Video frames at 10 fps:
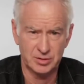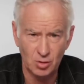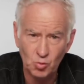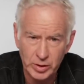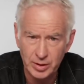it's
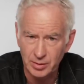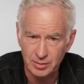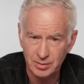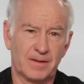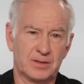so
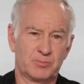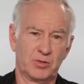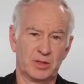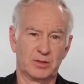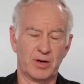weird? It's a
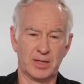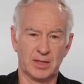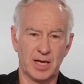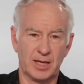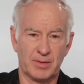pretty
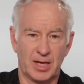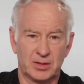great game,